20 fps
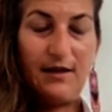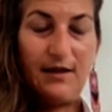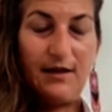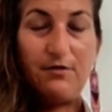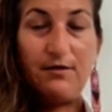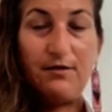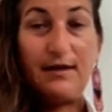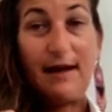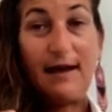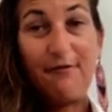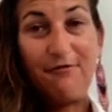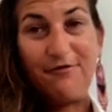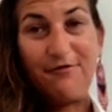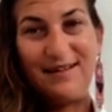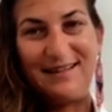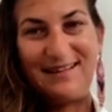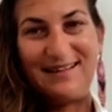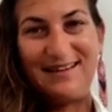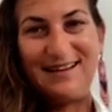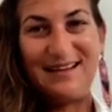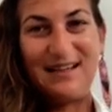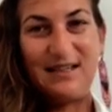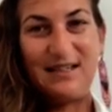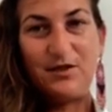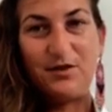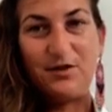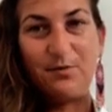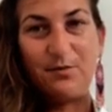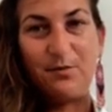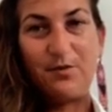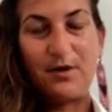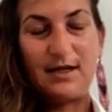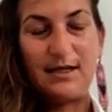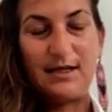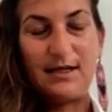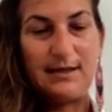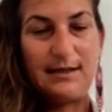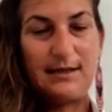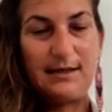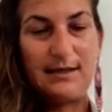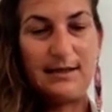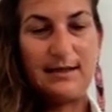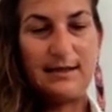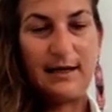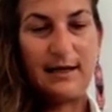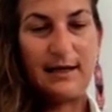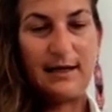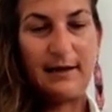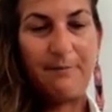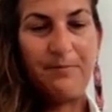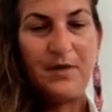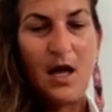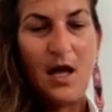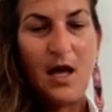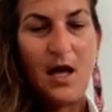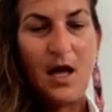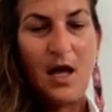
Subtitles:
and you definitely need support system,